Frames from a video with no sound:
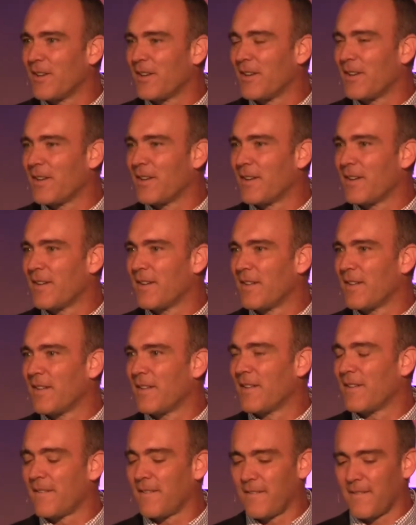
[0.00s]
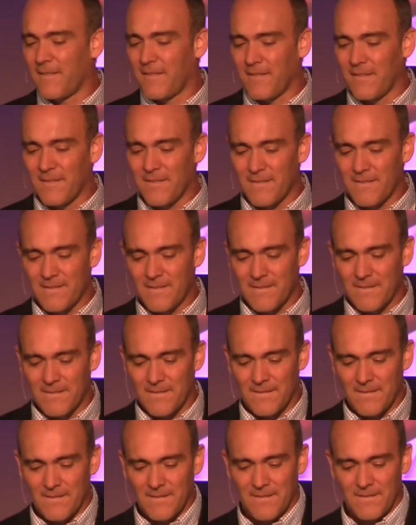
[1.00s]

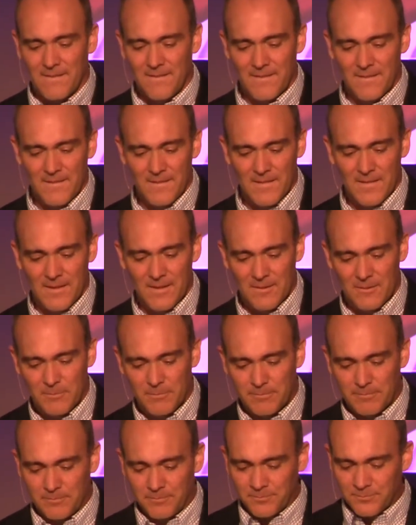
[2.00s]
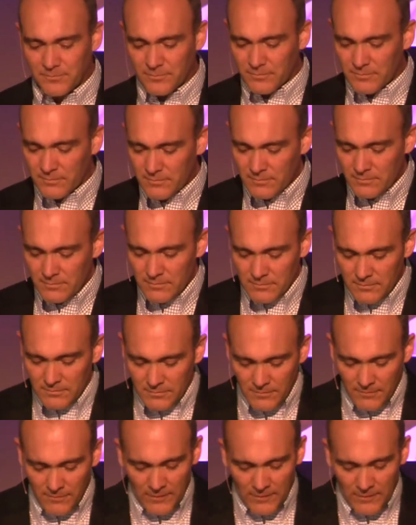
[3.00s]
No one is speaking in this clip.